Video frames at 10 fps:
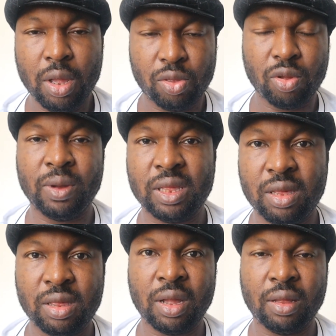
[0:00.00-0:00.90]
So my
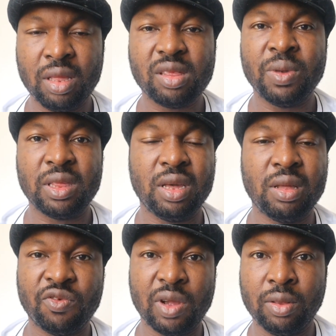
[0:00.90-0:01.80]
sister, this message
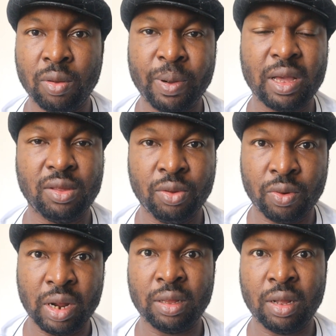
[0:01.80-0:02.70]
I'm trying to pass to you
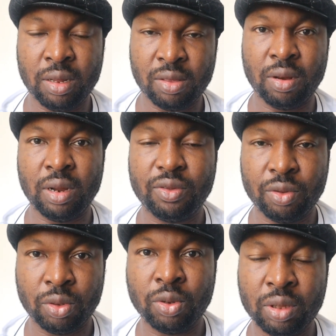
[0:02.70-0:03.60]
right now is to let
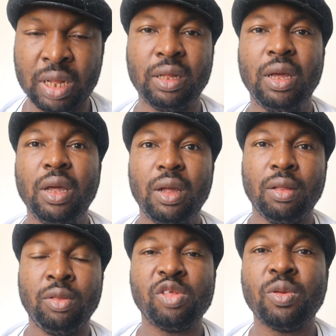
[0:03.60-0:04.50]
you know that
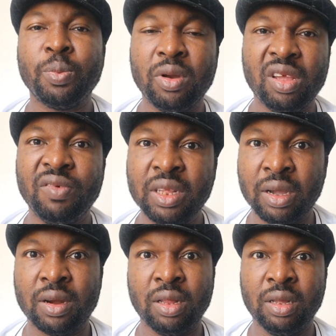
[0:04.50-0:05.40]
those people living
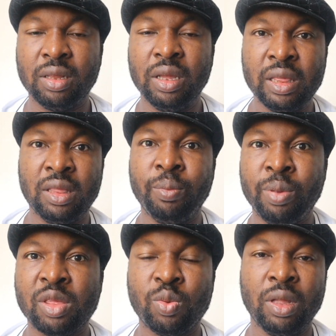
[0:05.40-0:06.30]
in credit is the
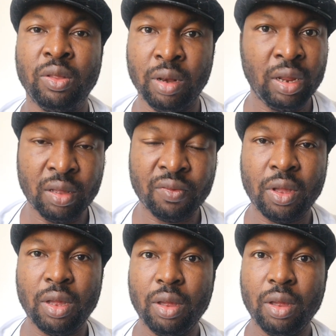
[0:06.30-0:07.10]
best way to live.